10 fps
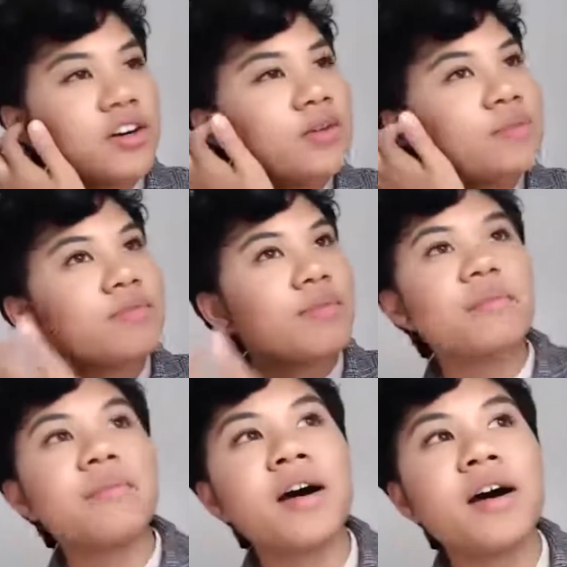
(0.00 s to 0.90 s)
my
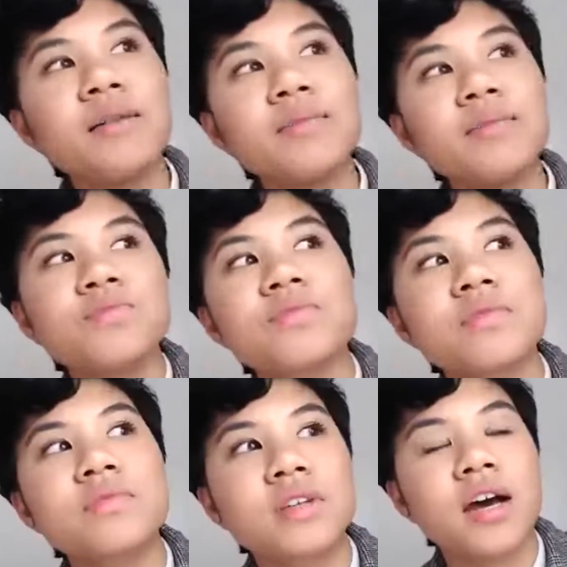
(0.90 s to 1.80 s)
mom
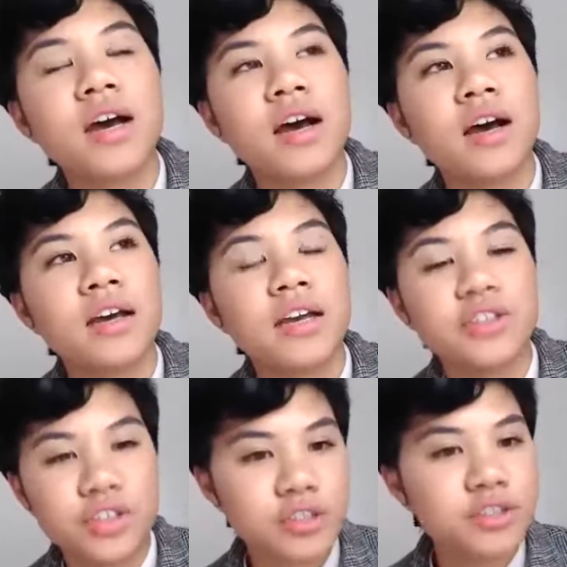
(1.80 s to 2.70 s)

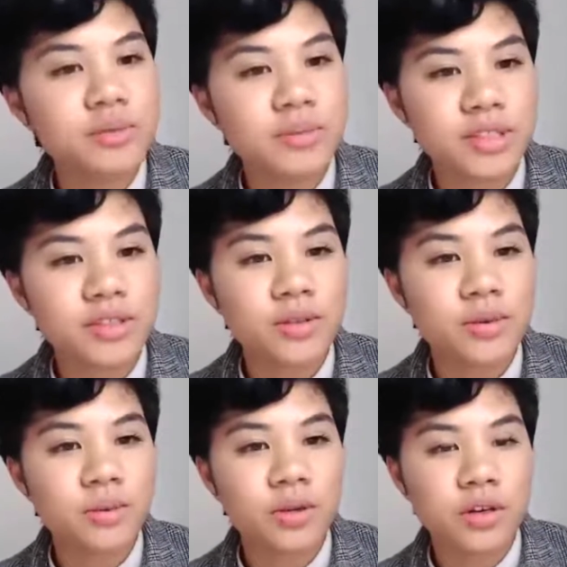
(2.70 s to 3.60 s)
introduced me into
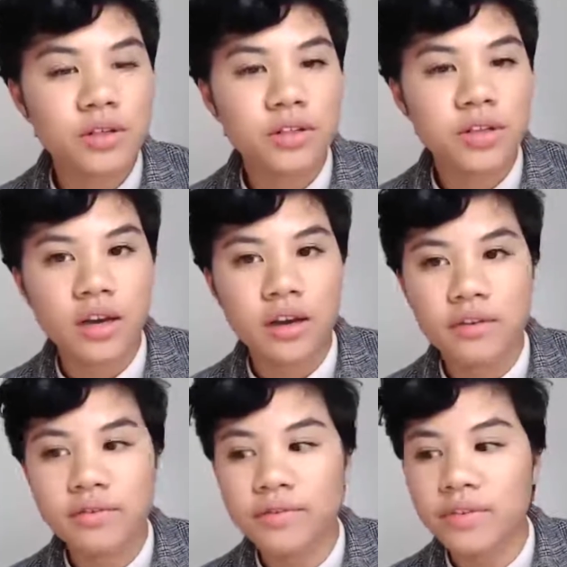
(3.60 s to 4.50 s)
the world
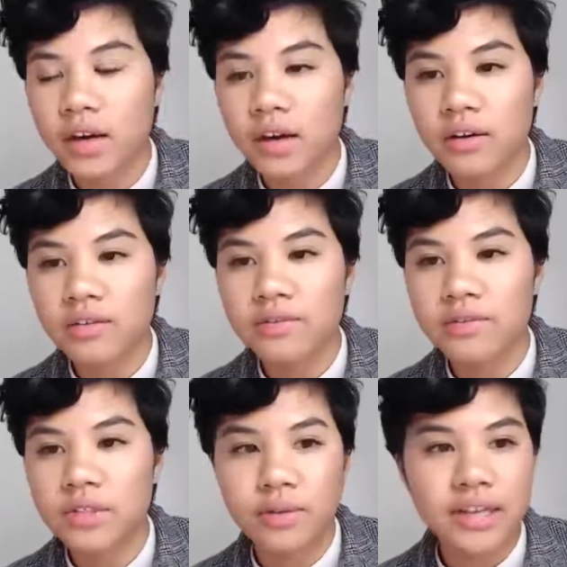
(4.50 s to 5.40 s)
of
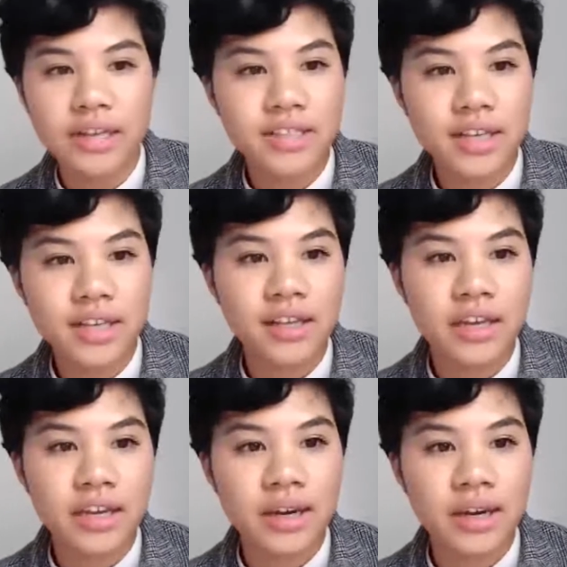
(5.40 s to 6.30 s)
direct
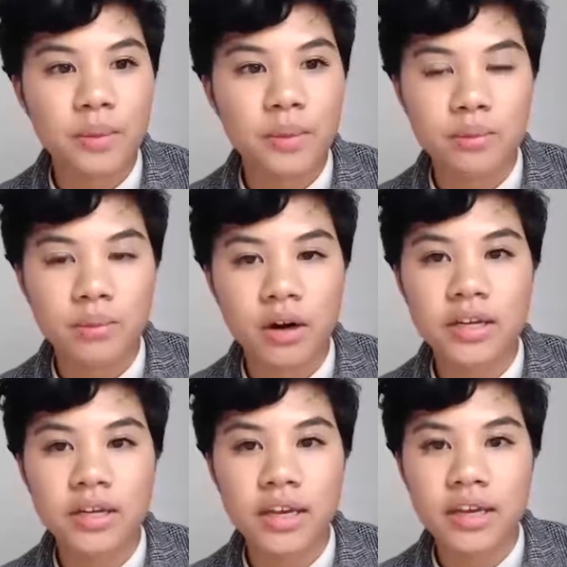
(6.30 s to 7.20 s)
selling and network
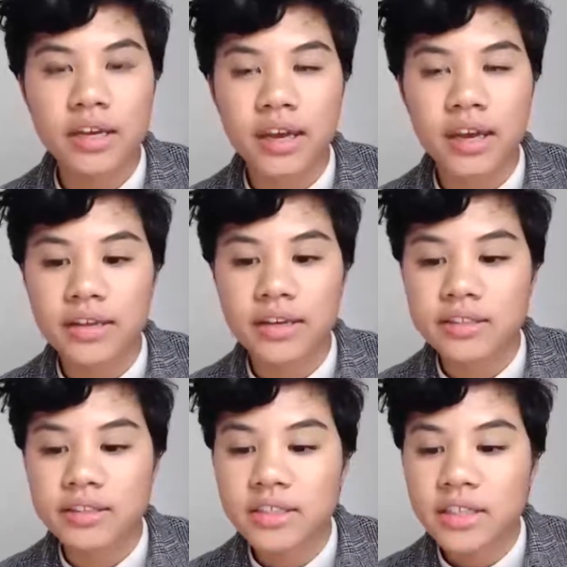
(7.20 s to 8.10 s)
marketing.
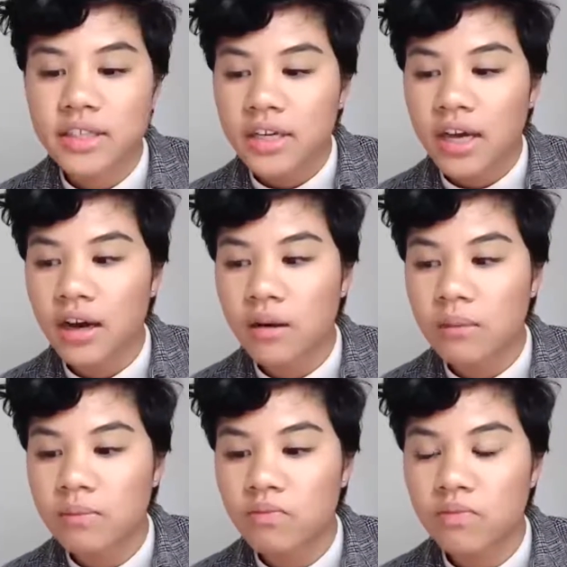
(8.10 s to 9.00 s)
And
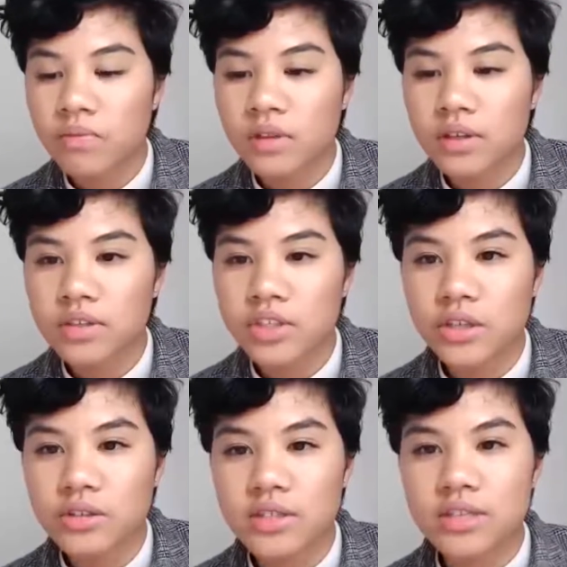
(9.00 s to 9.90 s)
she
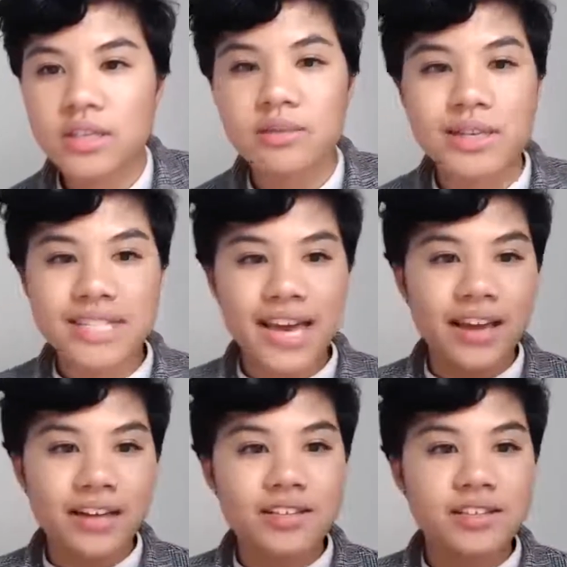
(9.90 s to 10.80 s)
used to see me
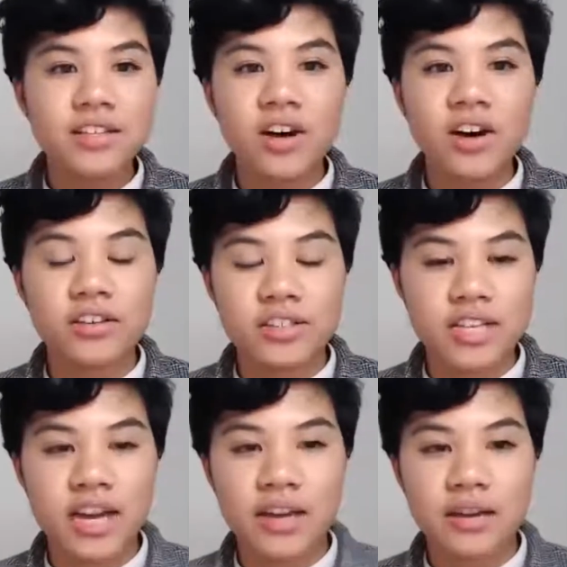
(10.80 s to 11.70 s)
text all the
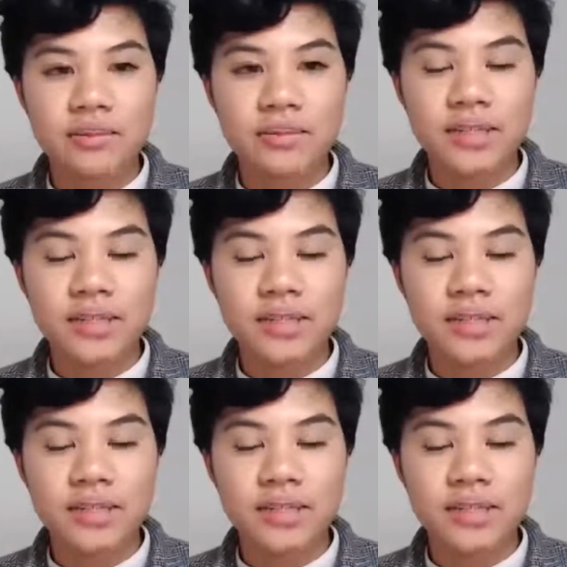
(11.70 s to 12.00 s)
time